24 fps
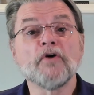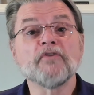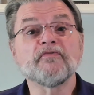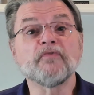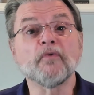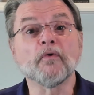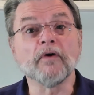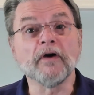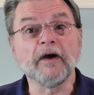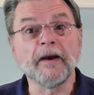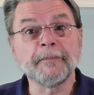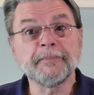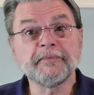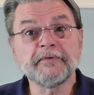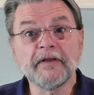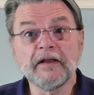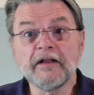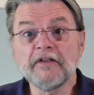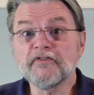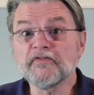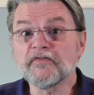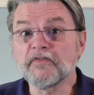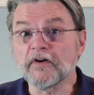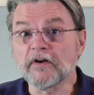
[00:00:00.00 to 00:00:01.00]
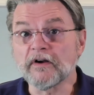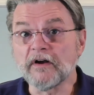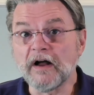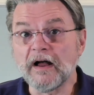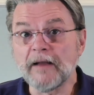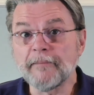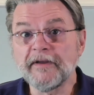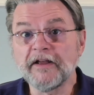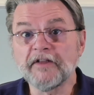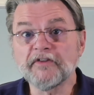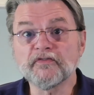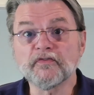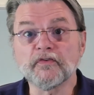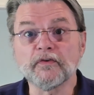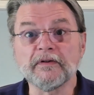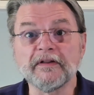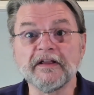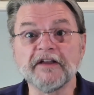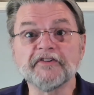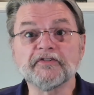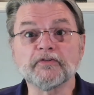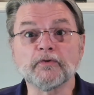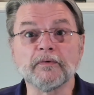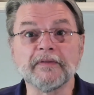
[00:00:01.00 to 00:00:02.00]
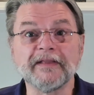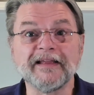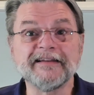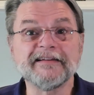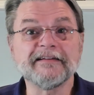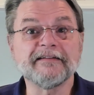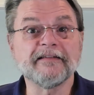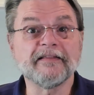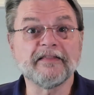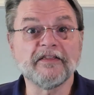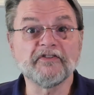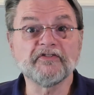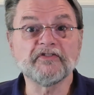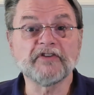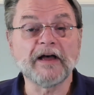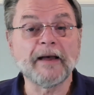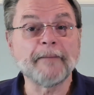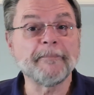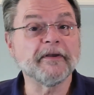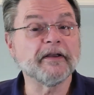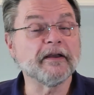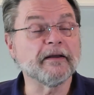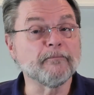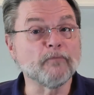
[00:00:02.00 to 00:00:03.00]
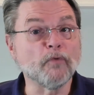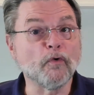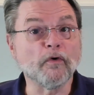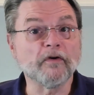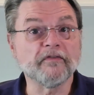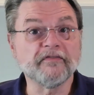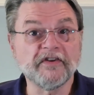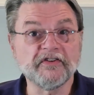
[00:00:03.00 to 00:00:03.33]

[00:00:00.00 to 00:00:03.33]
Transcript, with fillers: For updates, for comments, for links related to this topic and more,